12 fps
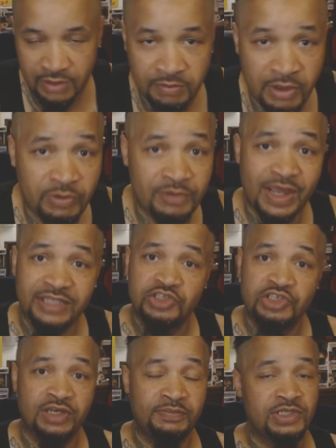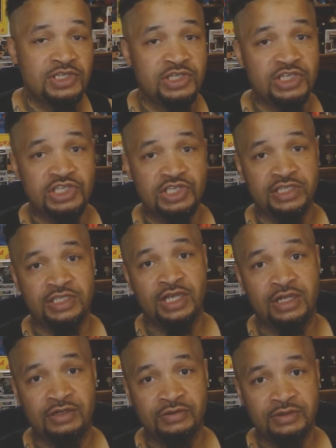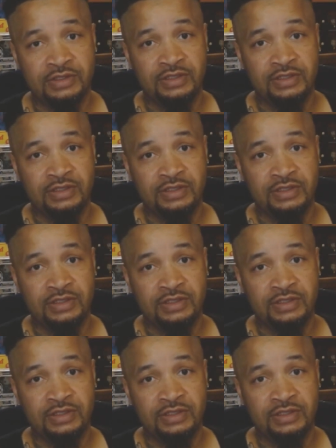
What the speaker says: But we about to jump into this shit, y'all.